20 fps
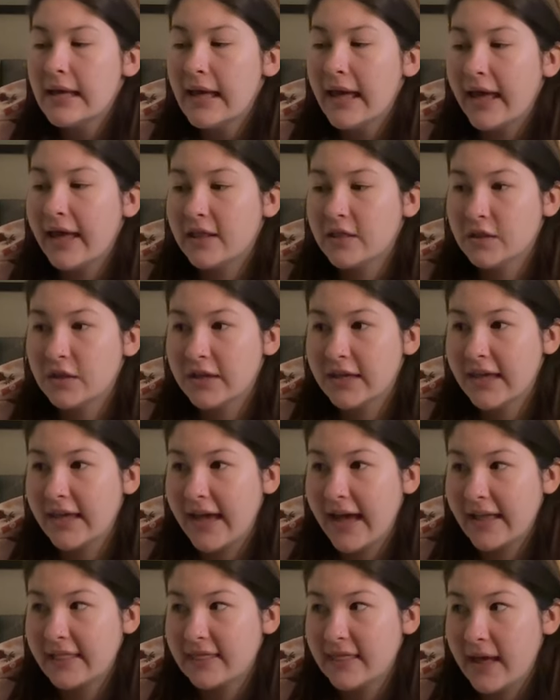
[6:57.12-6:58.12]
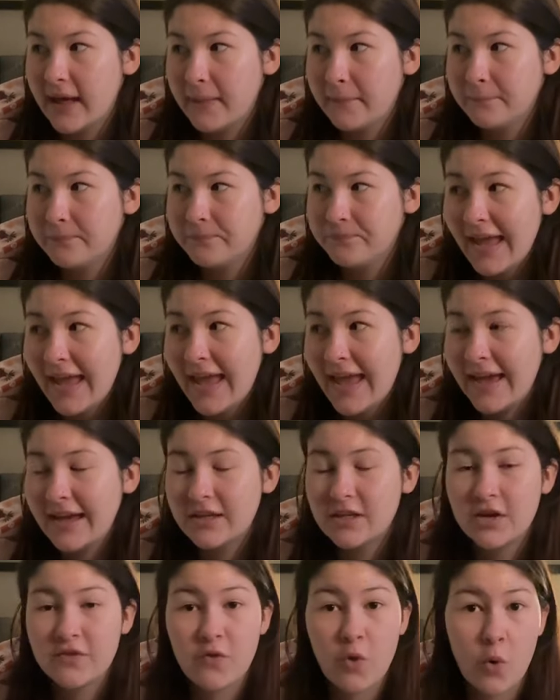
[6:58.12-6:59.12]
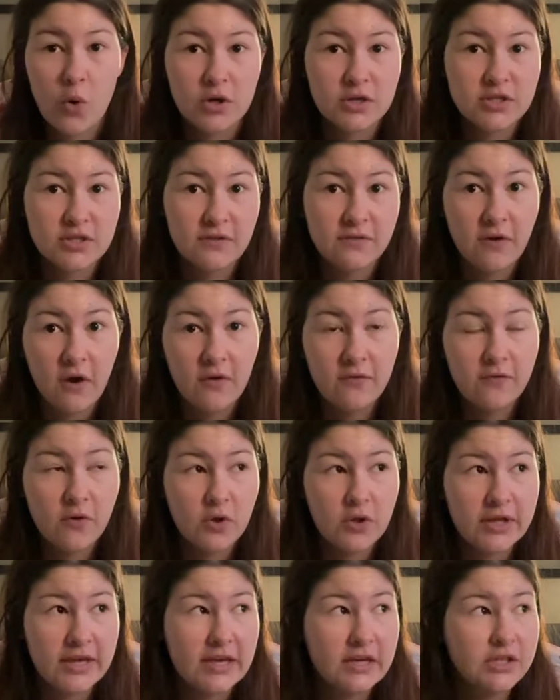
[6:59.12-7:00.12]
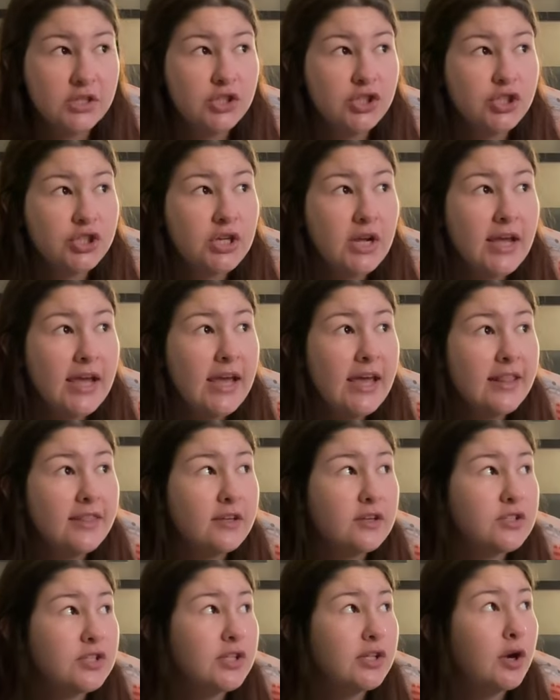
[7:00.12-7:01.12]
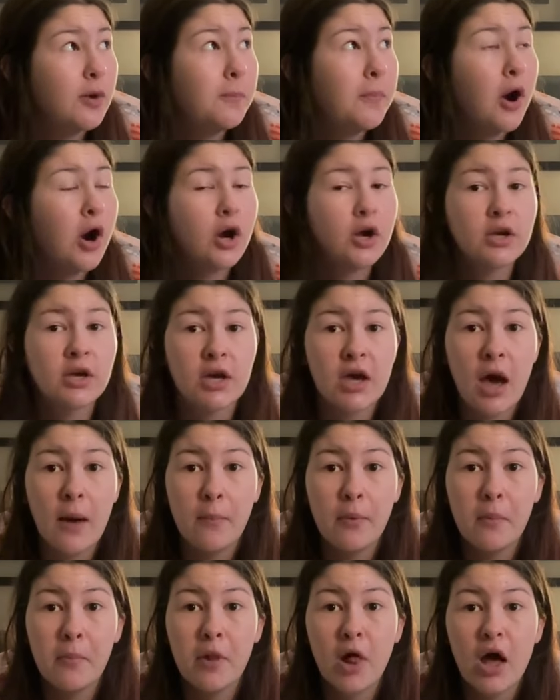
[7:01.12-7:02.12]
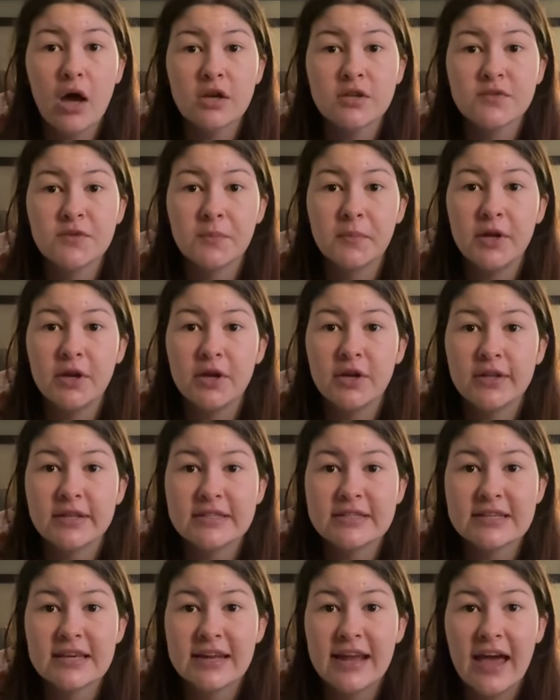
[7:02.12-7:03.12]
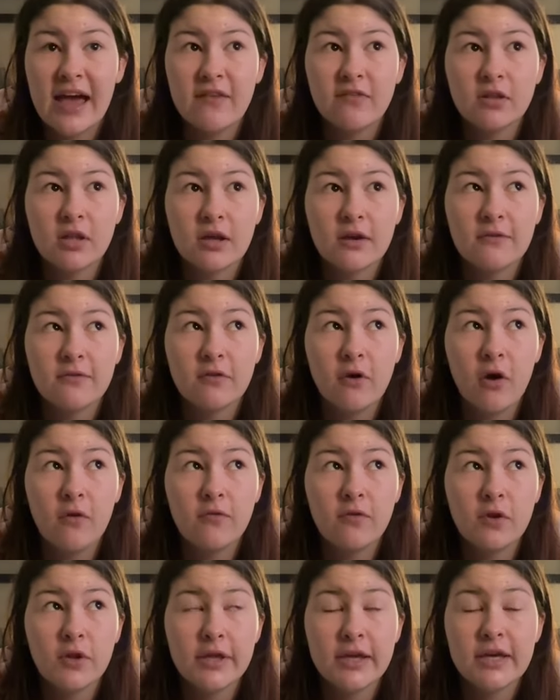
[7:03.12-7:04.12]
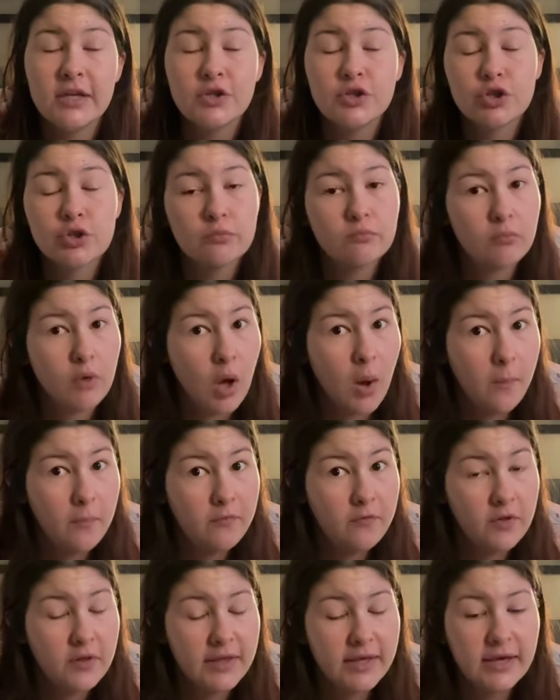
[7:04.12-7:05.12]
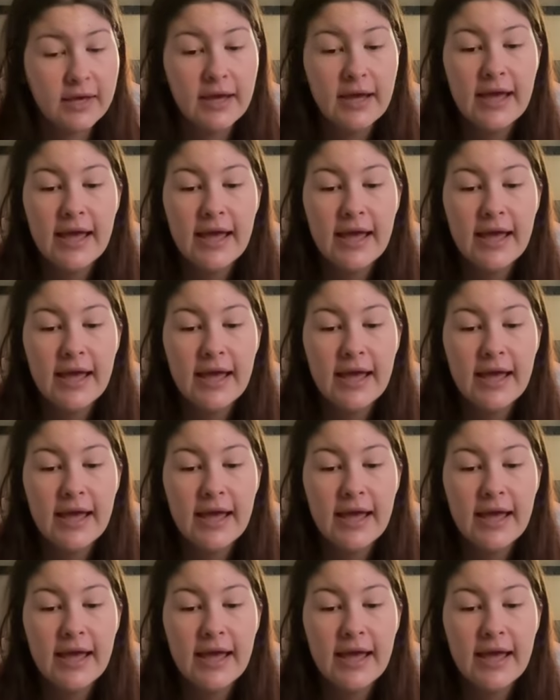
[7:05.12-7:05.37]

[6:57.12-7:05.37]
and looking at them. And of course, the fall foliage. There's a little park a couple blocks from here that's going to have a lot of fall foliage, hopefully.